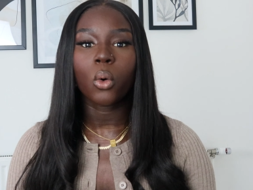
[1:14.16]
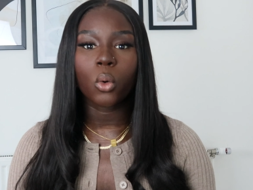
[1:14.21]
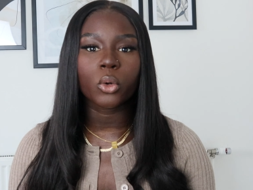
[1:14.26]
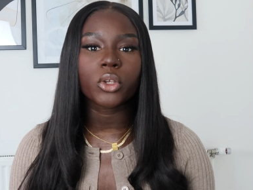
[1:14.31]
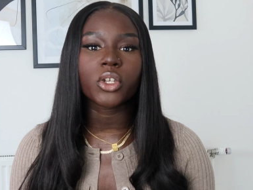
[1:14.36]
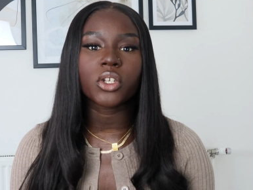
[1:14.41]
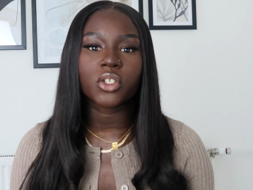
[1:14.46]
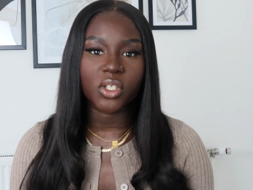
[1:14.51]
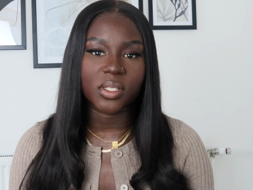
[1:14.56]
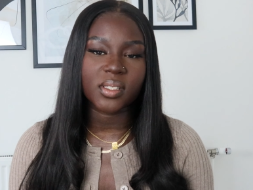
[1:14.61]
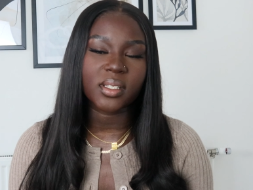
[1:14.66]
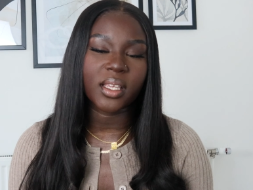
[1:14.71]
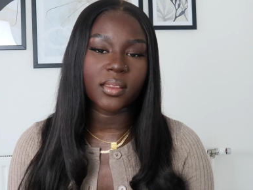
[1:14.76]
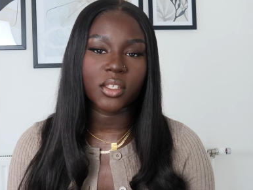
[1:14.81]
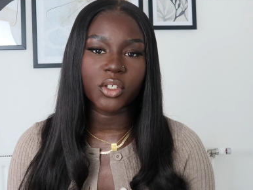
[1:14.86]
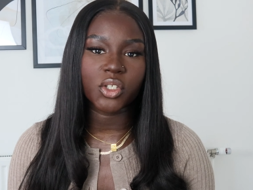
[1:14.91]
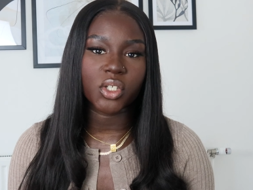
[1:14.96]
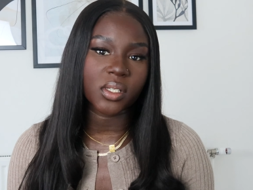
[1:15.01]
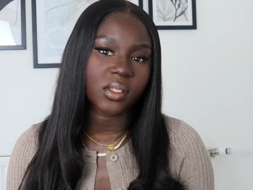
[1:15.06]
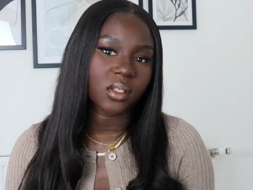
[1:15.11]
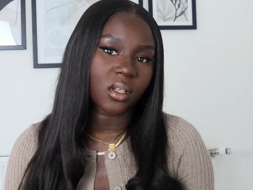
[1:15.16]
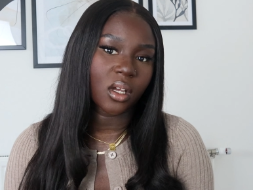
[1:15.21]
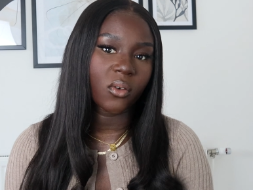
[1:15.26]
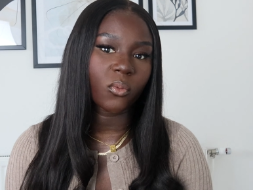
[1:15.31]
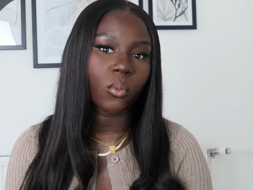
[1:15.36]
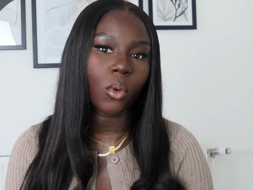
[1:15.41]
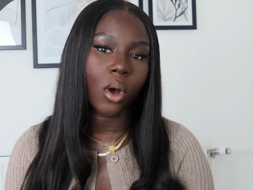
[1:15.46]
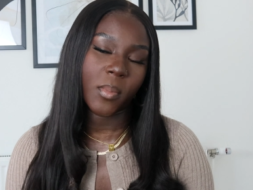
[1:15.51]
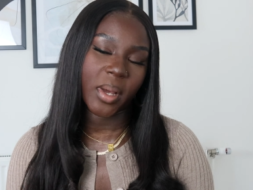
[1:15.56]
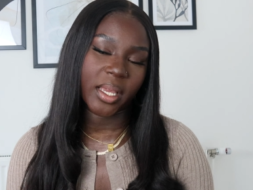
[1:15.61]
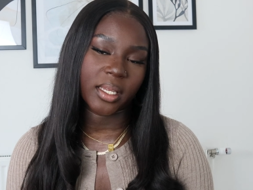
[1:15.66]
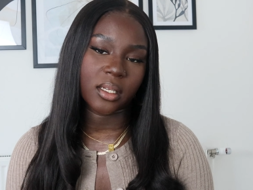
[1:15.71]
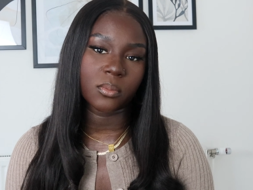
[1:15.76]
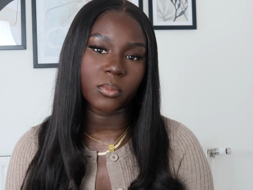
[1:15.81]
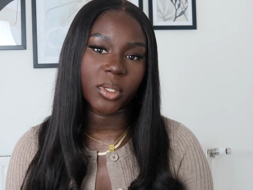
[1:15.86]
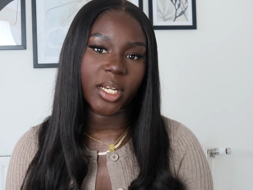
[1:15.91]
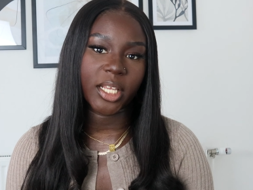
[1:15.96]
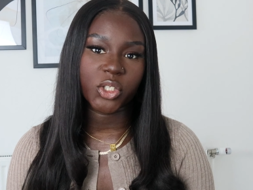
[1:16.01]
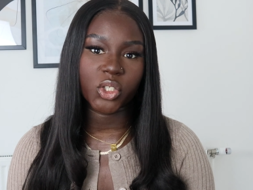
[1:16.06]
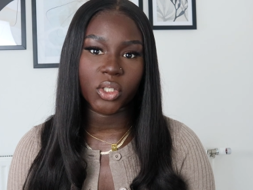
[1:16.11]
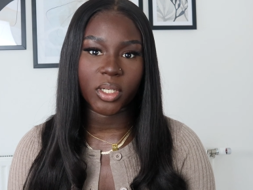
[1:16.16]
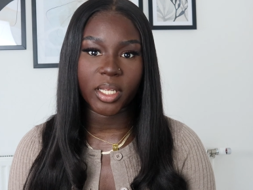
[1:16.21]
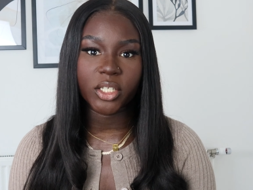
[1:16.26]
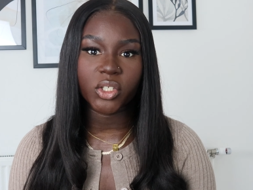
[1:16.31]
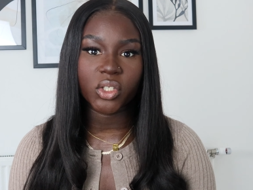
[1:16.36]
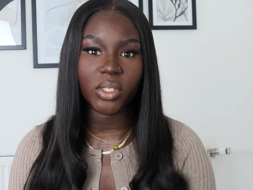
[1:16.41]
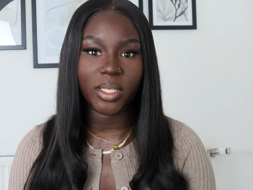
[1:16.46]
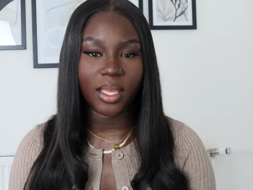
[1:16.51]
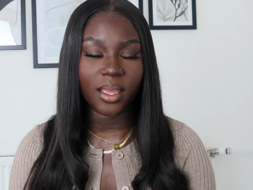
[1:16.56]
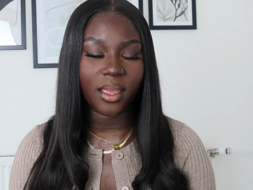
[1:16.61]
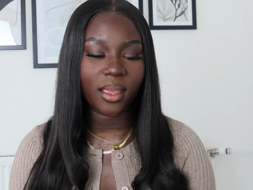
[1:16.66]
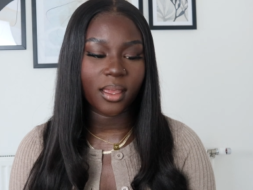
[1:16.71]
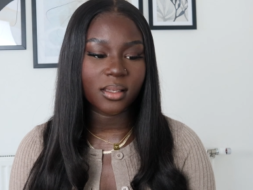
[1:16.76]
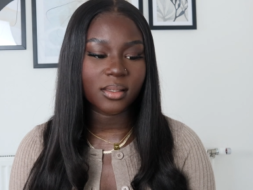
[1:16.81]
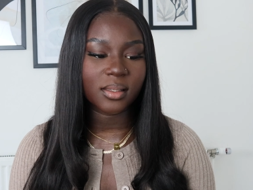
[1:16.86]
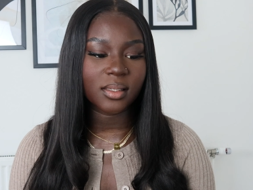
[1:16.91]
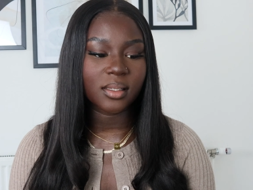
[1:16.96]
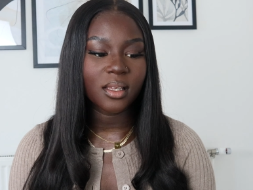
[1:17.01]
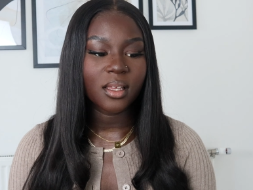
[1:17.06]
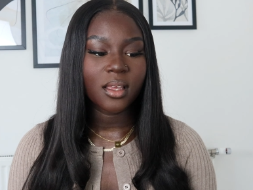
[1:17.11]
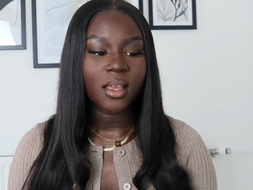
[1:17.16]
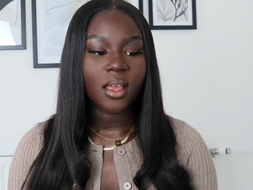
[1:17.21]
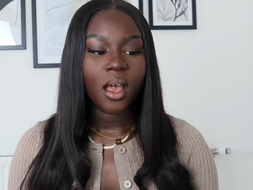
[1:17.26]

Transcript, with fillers: or you just get the gist of what my complexion actually is.